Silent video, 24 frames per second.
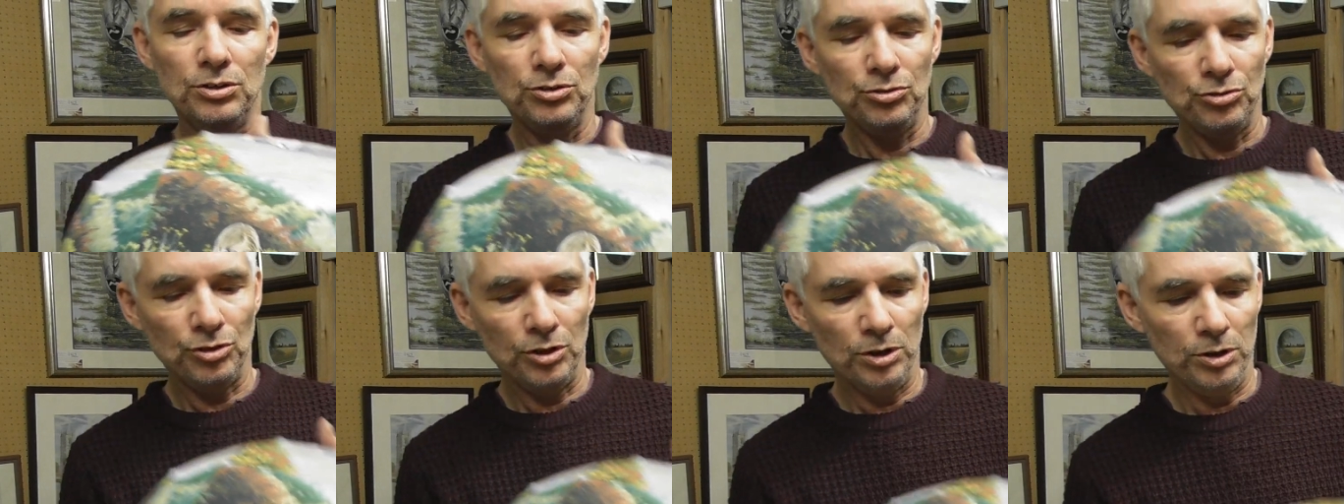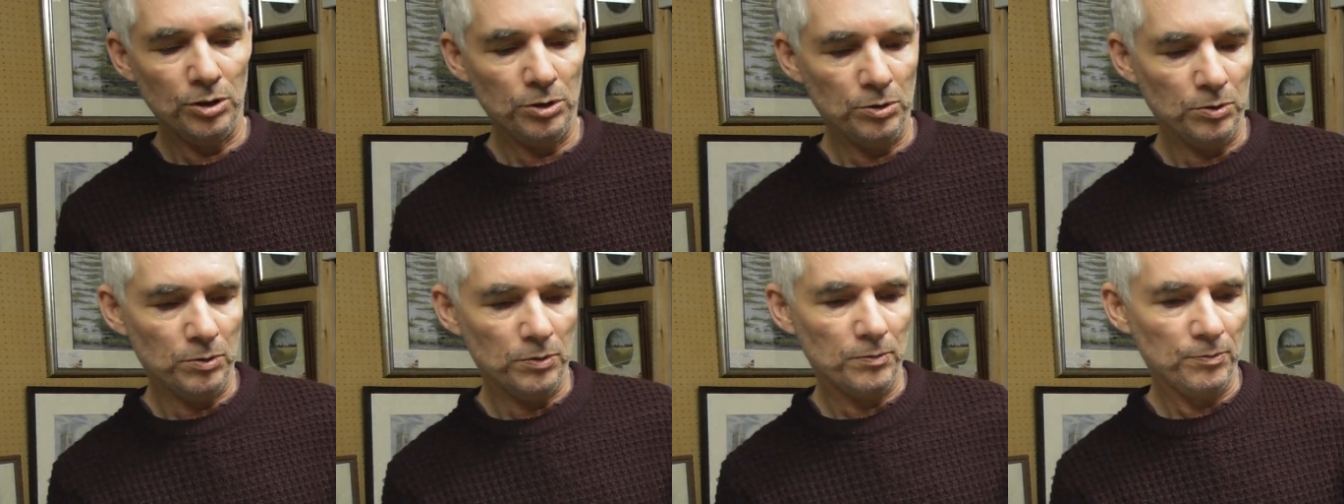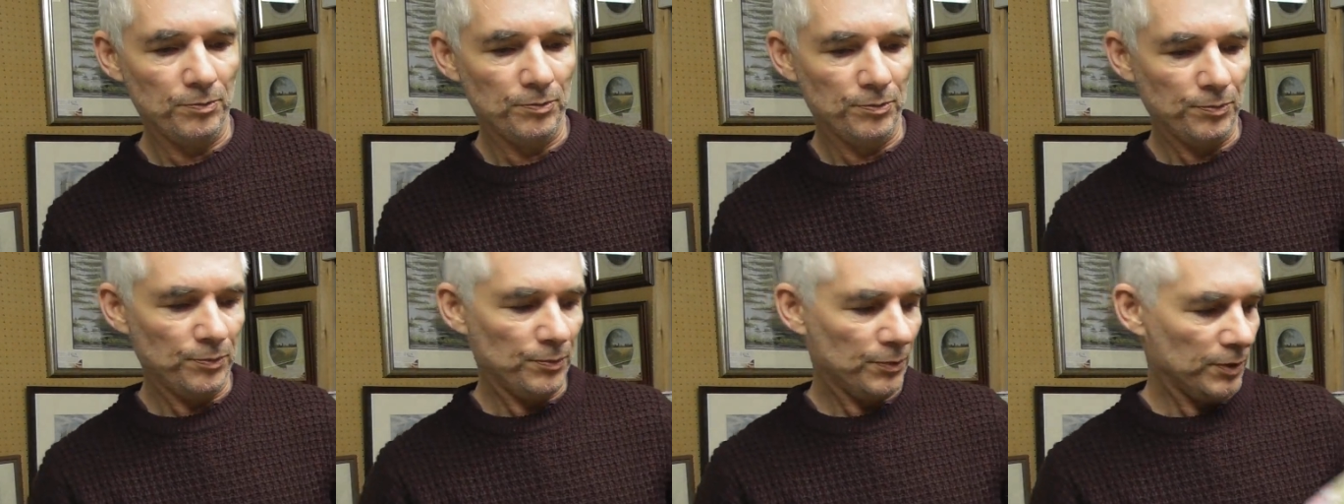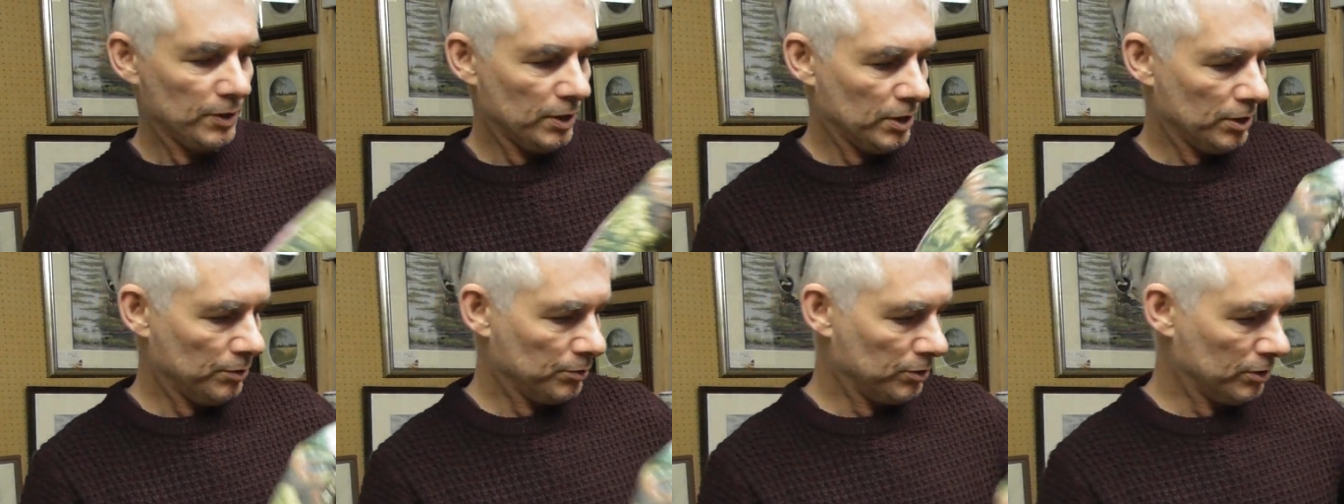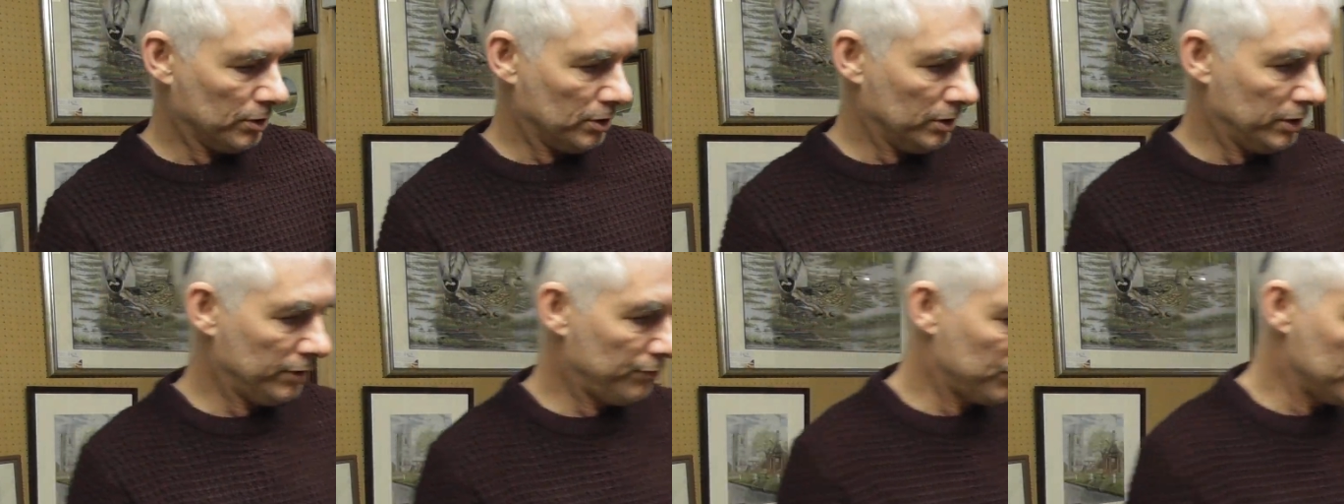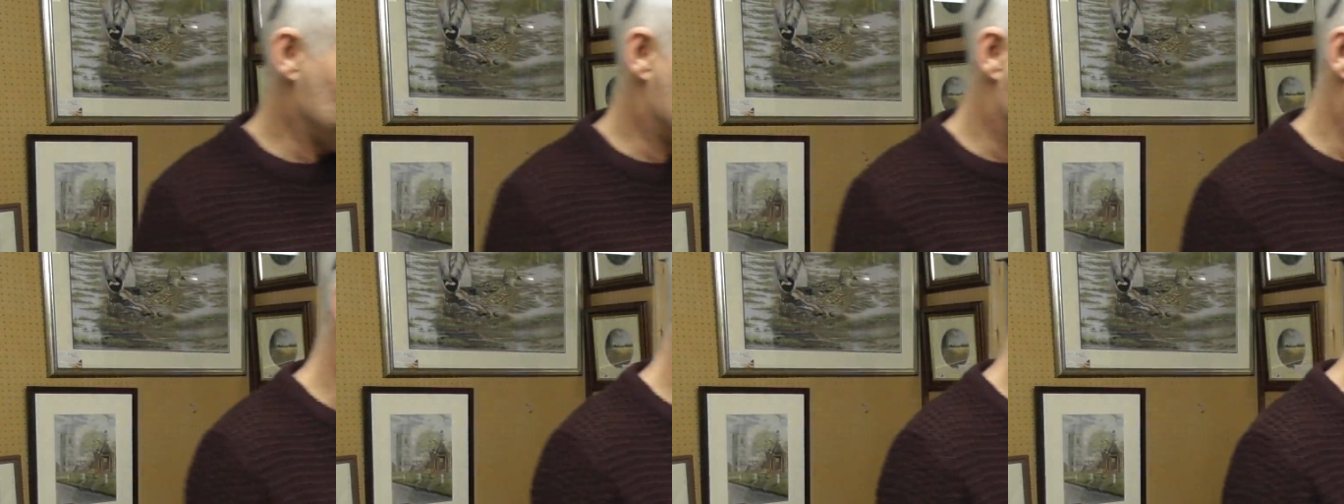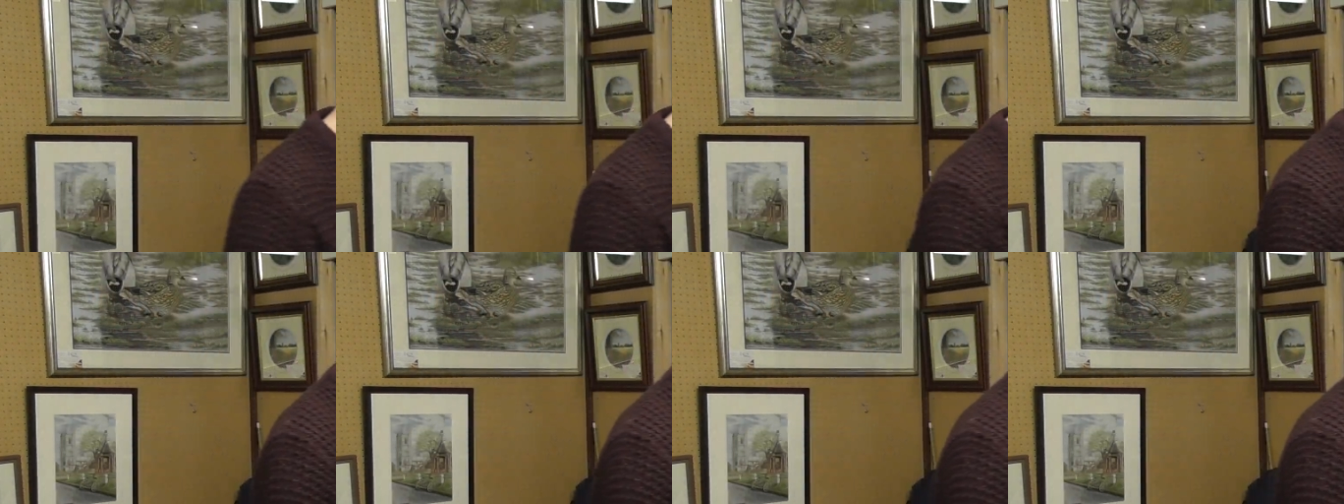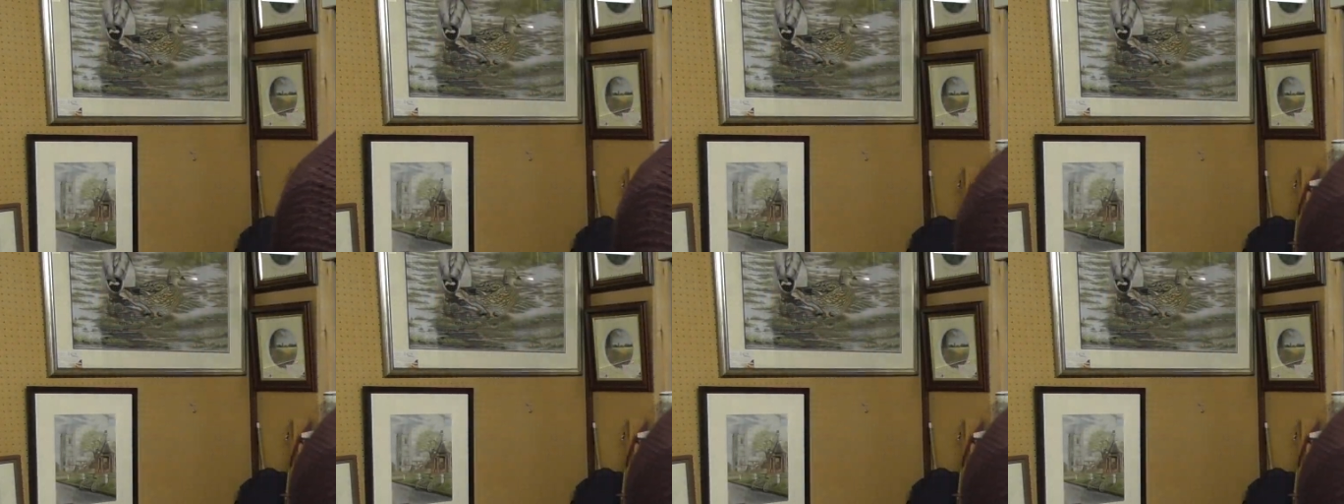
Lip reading: So, I'm going to lift the chair up.